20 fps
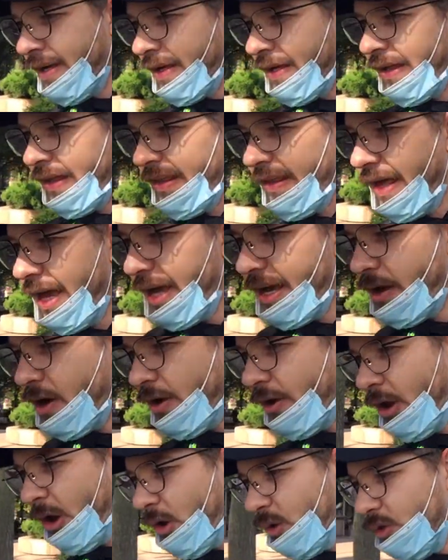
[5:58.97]
they
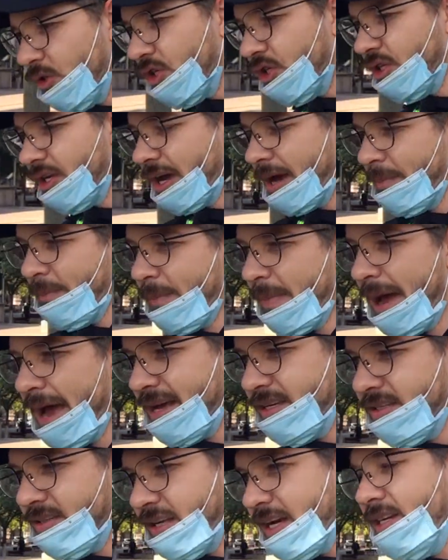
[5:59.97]
launched a
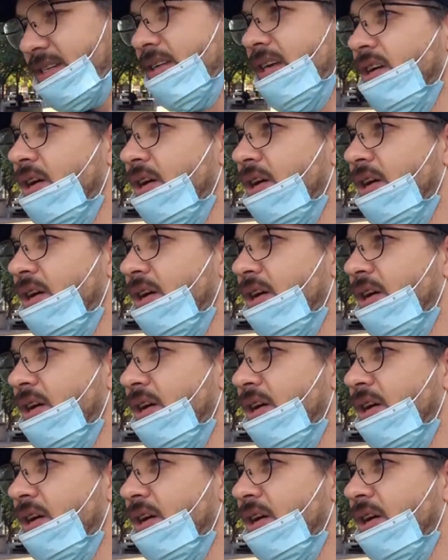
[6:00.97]
mass testing